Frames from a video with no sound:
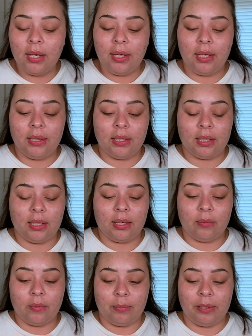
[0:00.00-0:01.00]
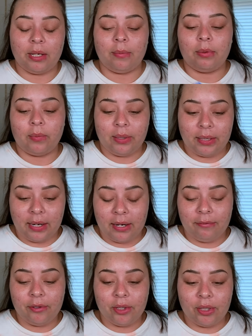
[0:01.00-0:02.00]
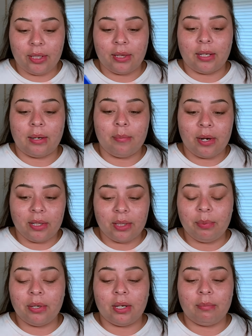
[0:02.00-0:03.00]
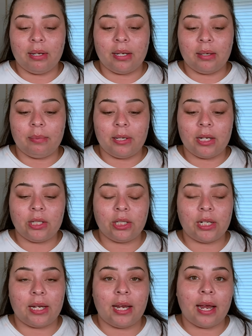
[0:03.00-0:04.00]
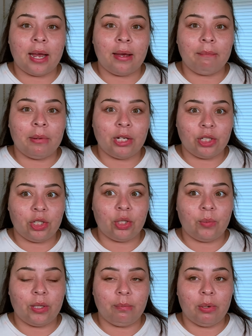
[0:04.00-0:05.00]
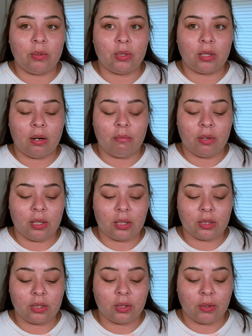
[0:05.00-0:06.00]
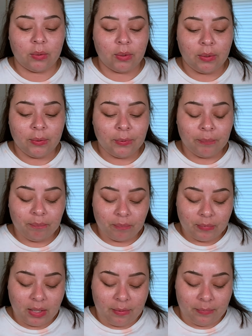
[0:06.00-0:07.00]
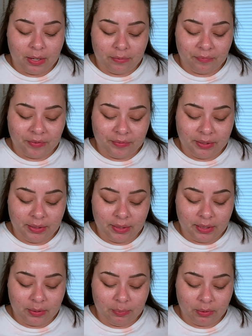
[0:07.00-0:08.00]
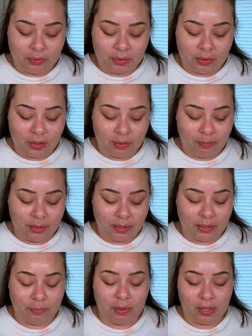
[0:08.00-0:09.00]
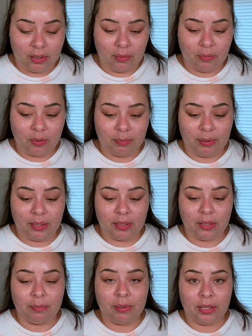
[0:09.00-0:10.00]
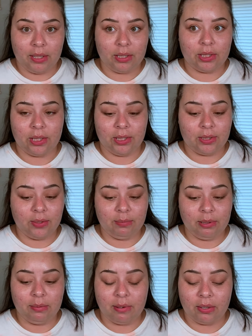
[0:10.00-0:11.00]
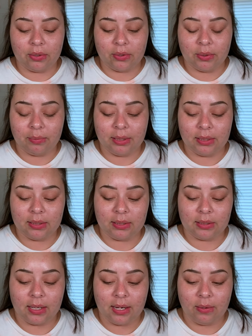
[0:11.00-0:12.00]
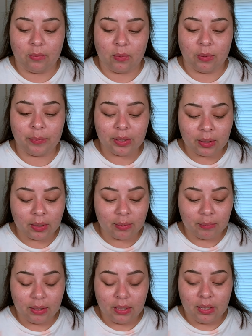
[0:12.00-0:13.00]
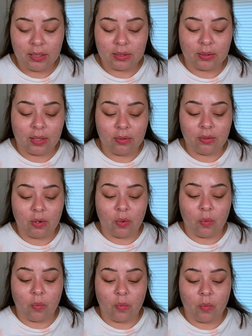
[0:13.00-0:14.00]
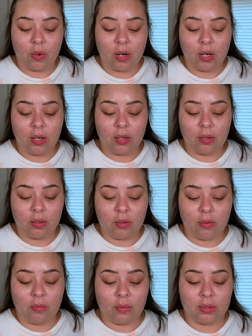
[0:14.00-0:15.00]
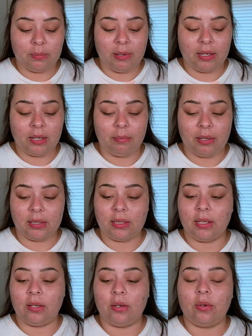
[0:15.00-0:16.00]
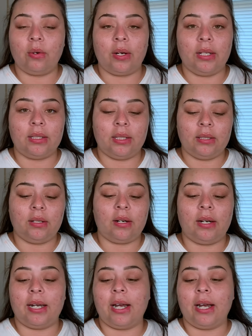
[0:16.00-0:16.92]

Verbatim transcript: And then I didn't wear makeup the week after, and then I barely put on makeup yesterday at my two week post-op mark. So I'm now fifteen days post-op, and I barely wore makeup yesterday. So it's been about three weeks since I had wore makeup. So I don't know what was making my skin go crazy. Sorry,